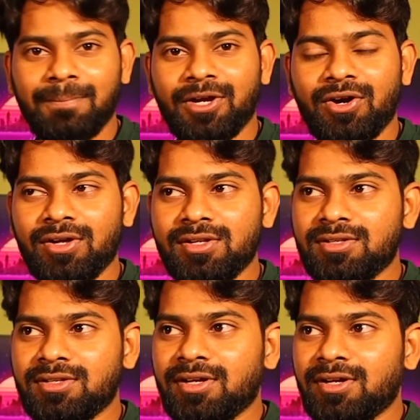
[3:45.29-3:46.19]

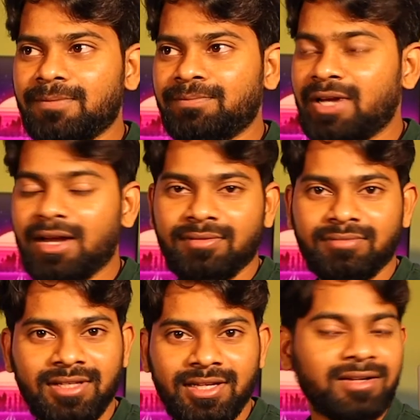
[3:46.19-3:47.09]
because here
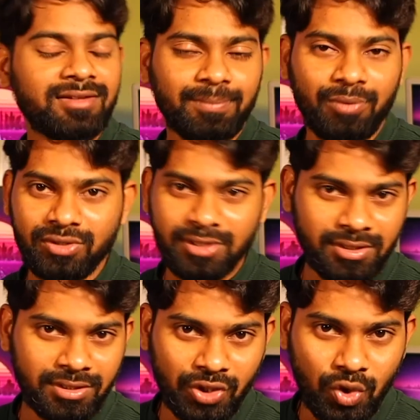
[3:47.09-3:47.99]
the
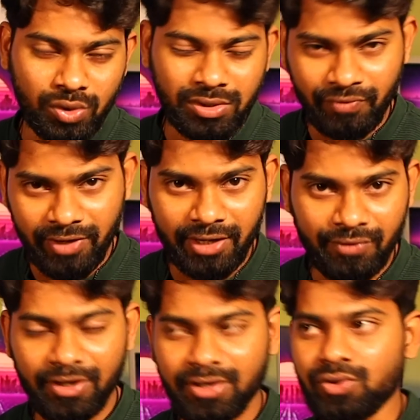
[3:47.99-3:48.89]
process goes very quick,